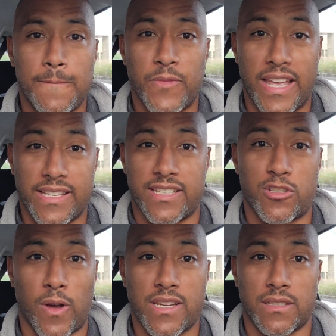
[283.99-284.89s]
in a
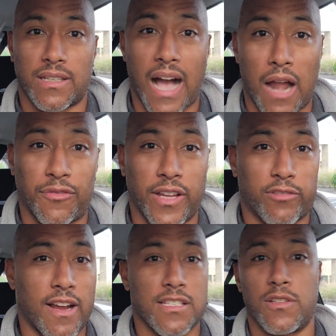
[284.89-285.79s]
situation, conflict
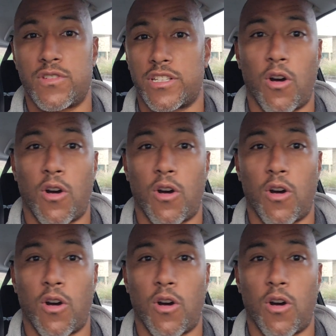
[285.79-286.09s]
resolution,